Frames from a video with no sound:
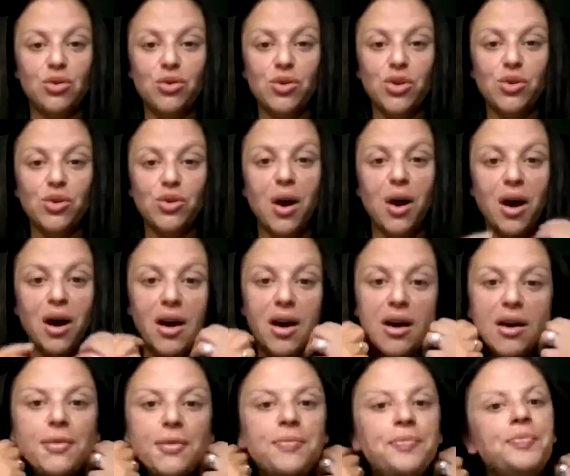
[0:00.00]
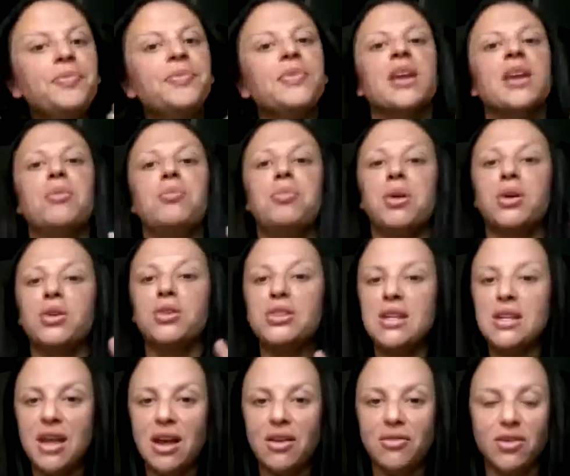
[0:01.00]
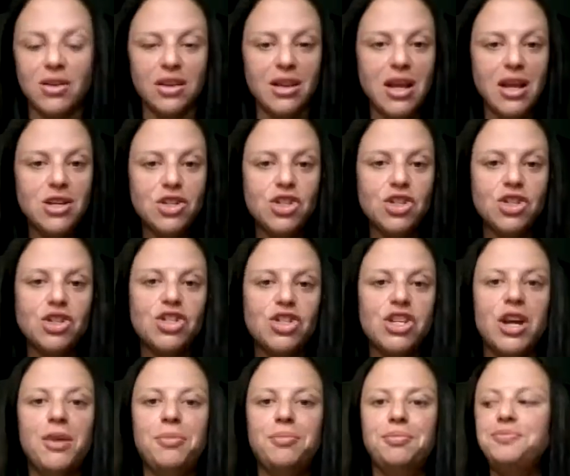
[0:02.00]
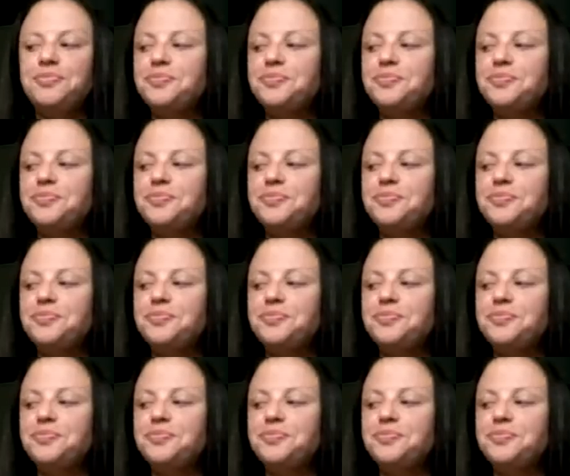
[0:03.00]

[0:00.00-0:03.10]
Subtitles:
who you are, building that relationship,